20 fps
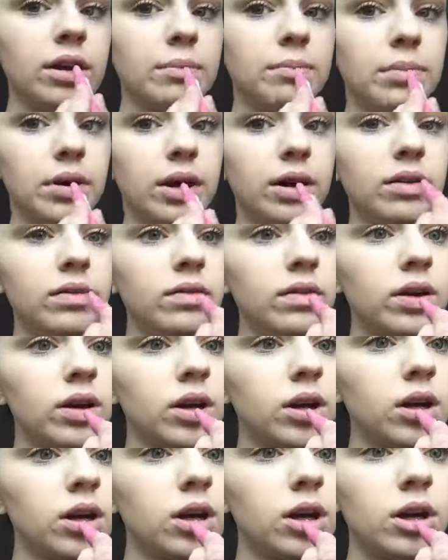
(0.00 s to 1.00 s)
Buff.
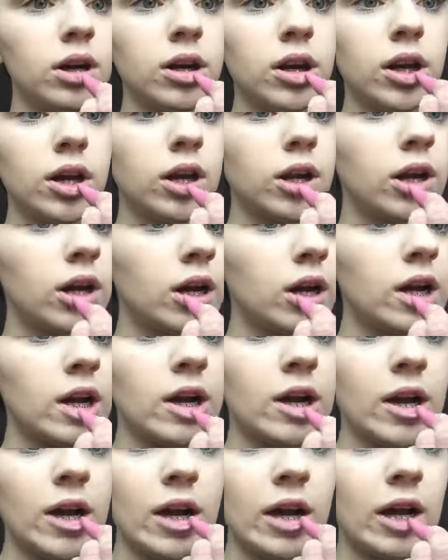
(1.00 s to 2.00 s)
I don't even know how
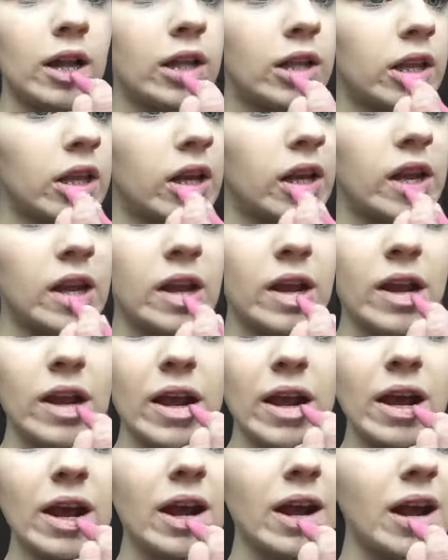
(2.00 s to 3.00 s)
you pronounce it,
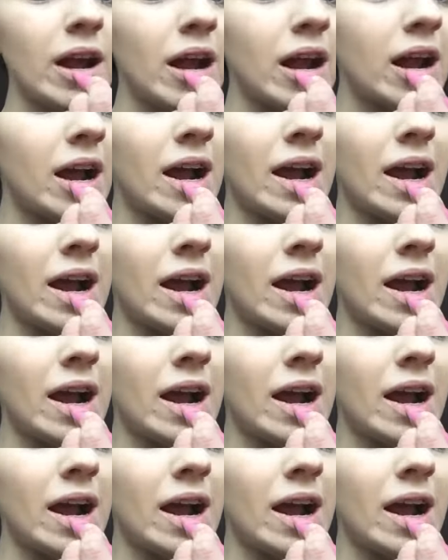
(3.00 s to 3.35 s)
Taya.